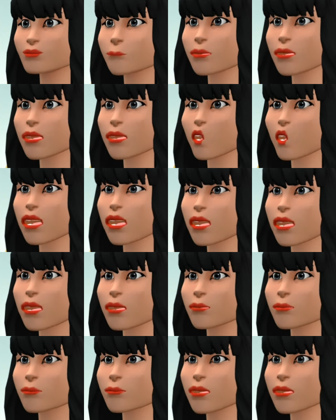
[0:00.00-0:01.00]

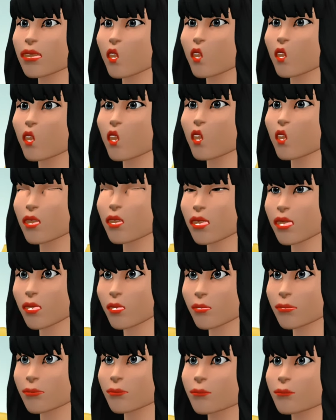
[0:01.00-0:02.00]
Actually, I do not
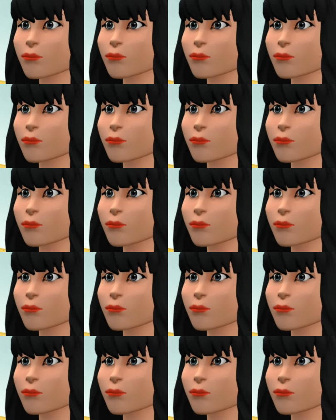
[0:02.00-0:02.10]
nurse.